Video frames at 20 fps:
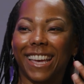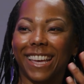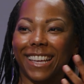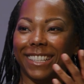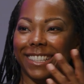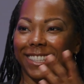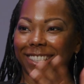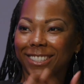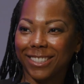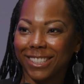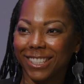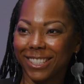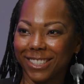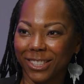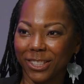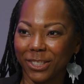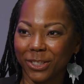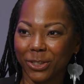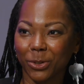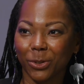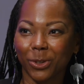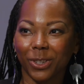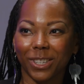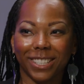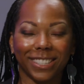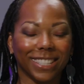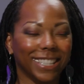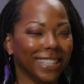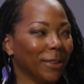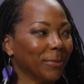and listening to
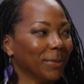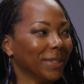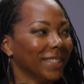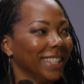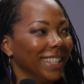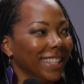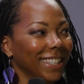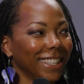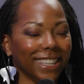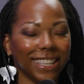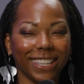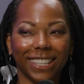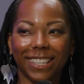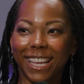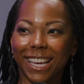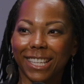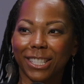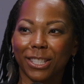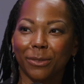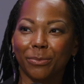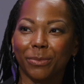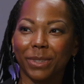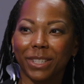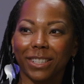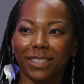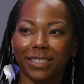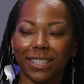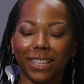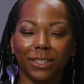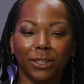yours, and I'm seeing the connection
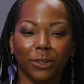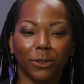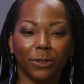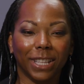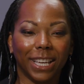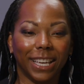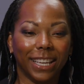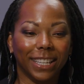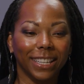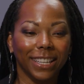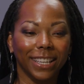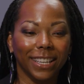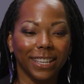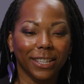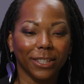because I know that,